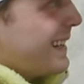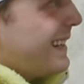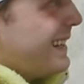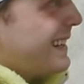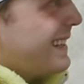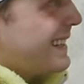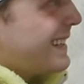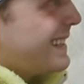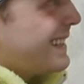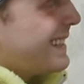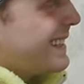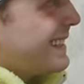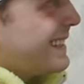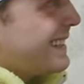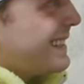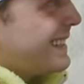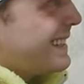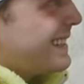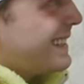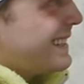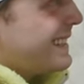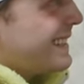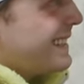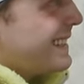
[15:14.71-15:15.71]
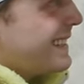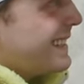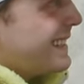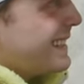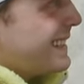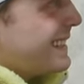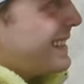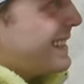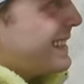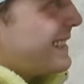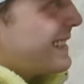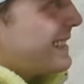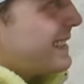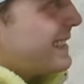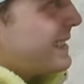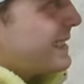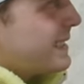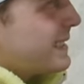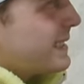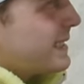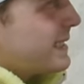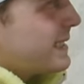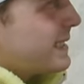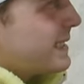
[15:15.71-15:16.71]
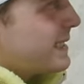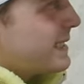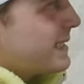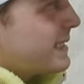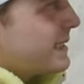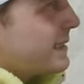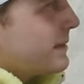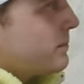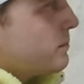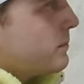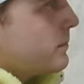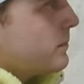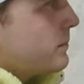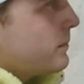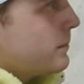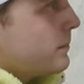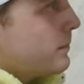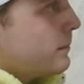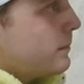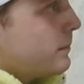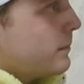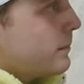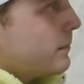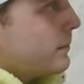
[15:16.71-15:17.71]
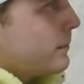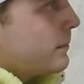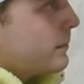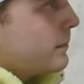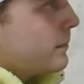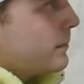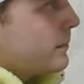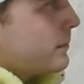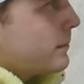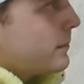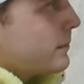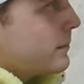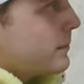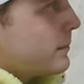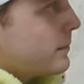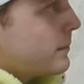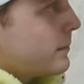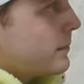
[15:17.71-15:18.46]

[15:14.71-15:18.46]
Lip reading: (not speaking)